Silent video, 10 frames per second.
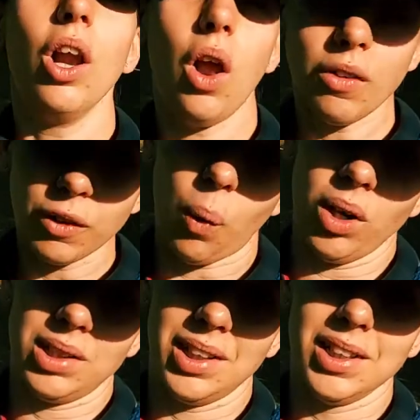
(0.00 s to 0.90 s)
Long for
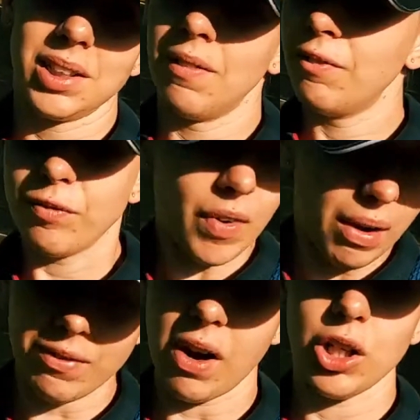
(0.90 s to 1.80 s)
Qantas,
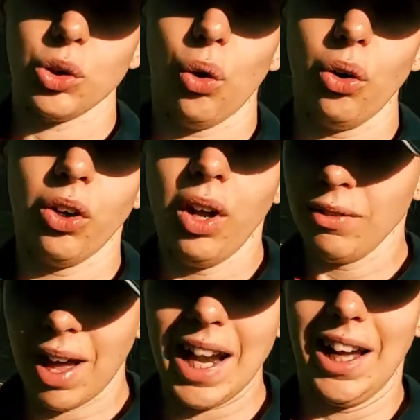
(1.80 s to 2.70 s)
very short
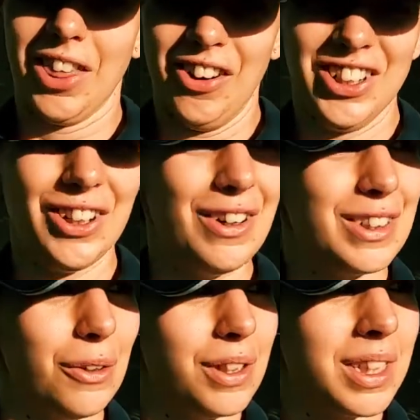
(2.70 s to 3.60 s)
for any other endurance
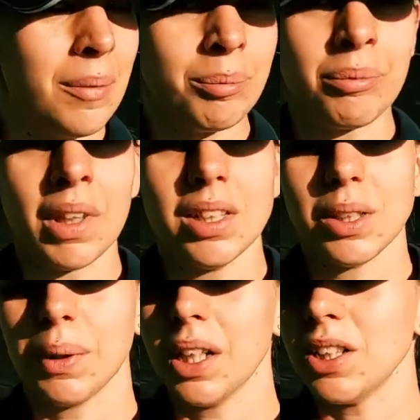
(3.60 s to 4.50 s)
horse.
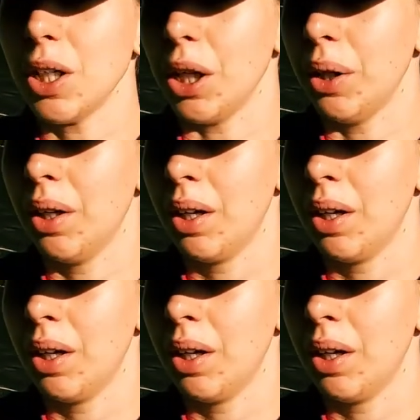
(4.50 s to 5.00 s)
So we're going to do